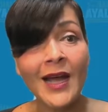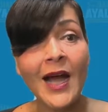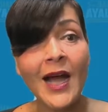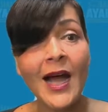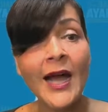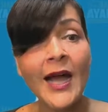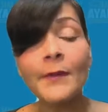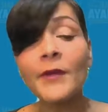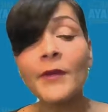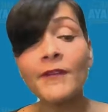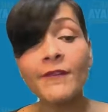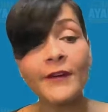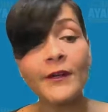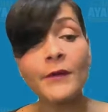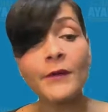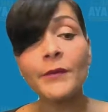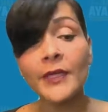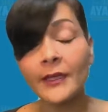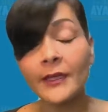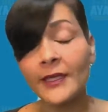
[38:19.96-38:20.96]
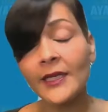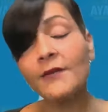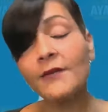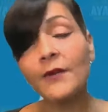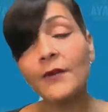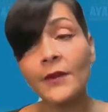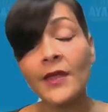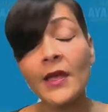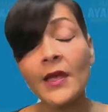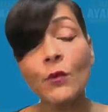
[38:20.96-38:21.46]
I'm a firm
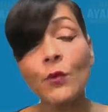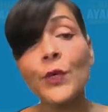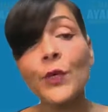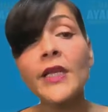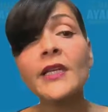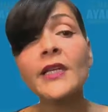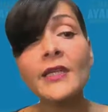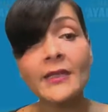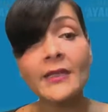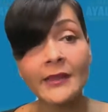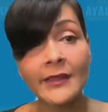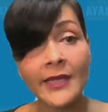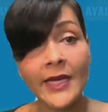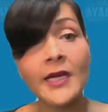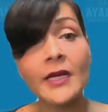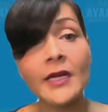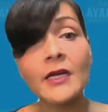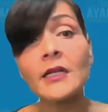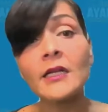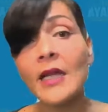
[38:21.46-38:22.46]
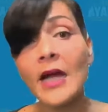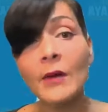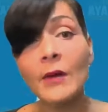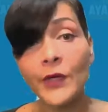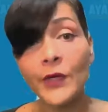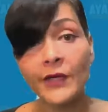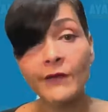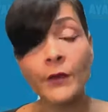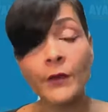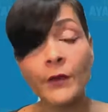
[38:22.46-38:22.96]
believer that we need to take a
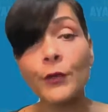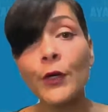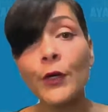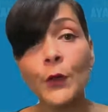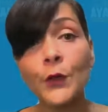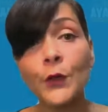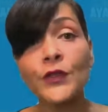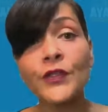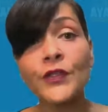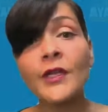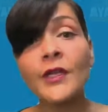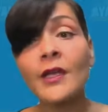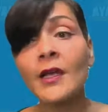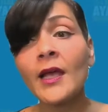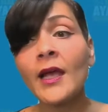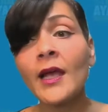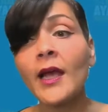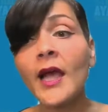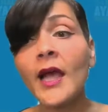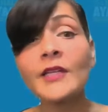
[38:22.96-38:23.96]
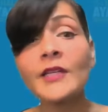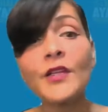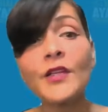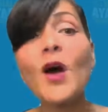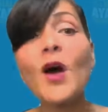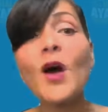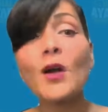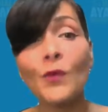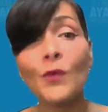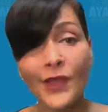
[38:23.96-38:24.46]
collaborative approach and
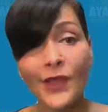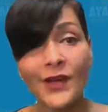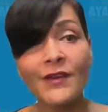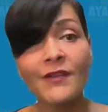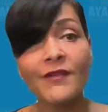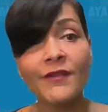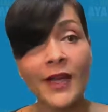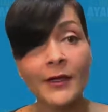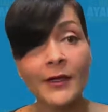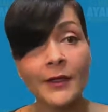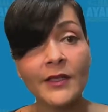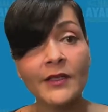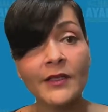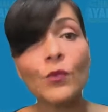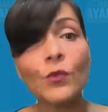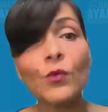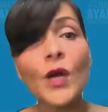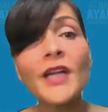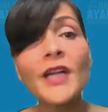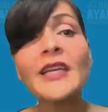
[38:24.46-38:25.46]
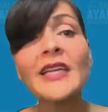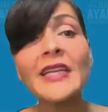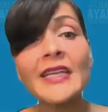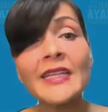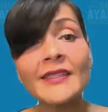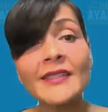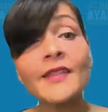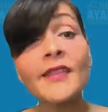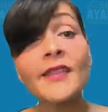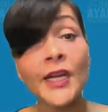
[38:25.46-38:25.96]
talk with our veterans. What
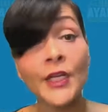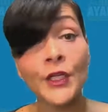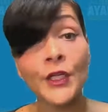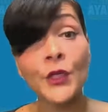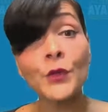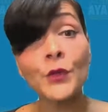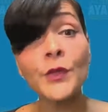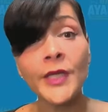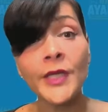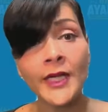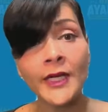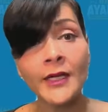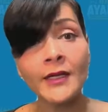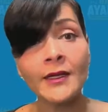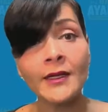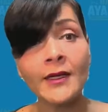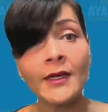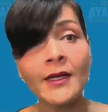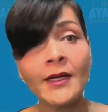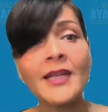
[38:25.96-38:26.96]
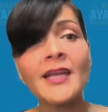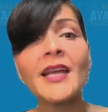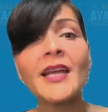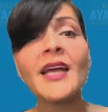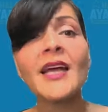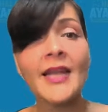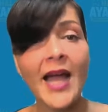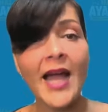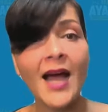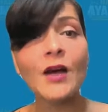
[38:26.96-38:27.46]
is it that you need,
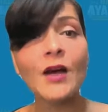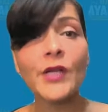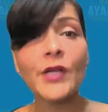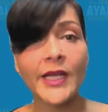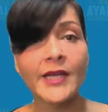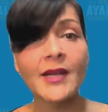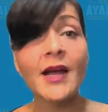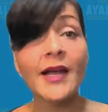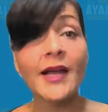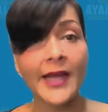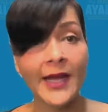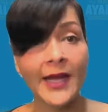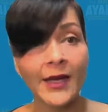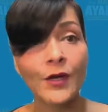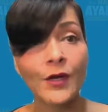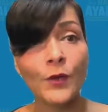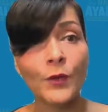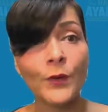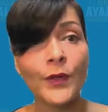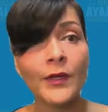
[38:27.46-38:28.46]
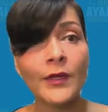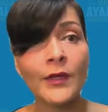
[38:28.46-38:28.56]
and how can I help?